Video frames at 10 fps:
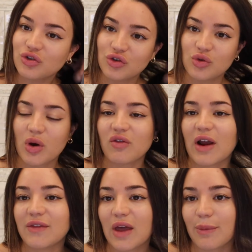to
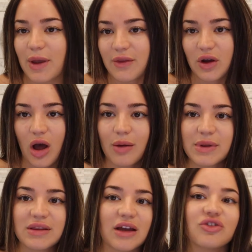write them in the
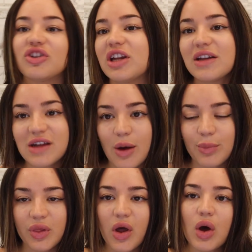comment section down
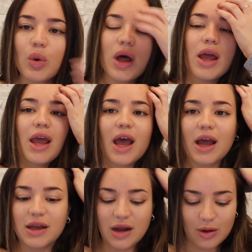below.
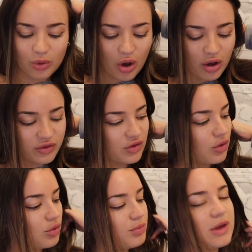And I will
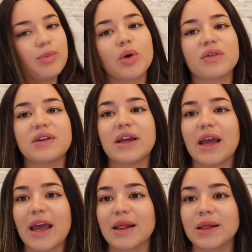also be
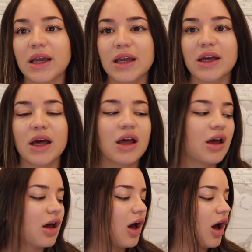posting a link
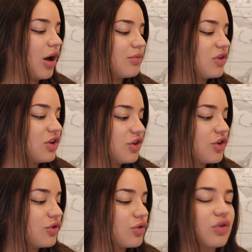to
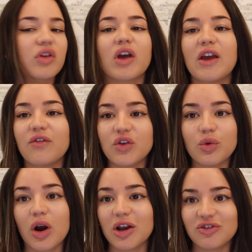use if
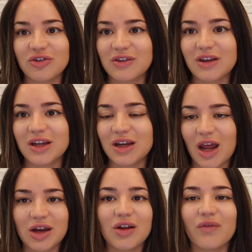you are interested in
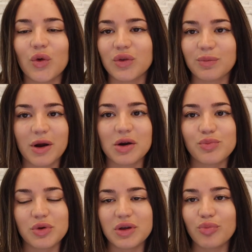any of those
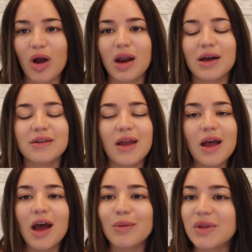Merit Beauty products.
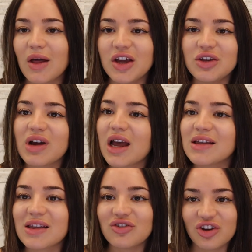I'm telling you
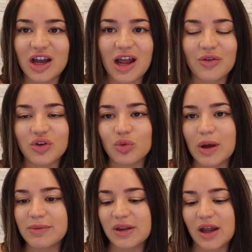guys, check out their
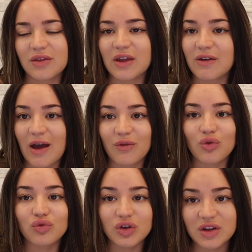website. They have
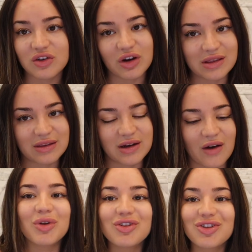really great
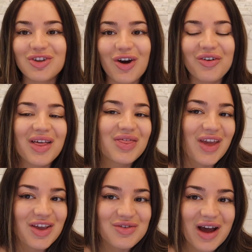stuff. So
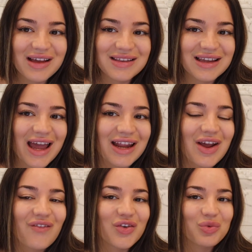thank you guys
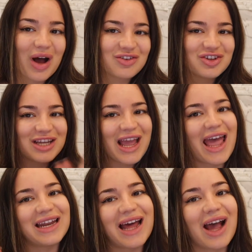again for watching,
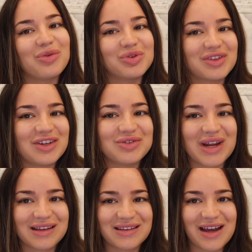and I will see you
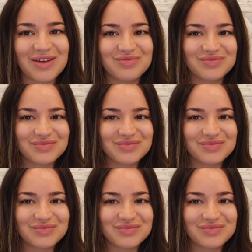next time.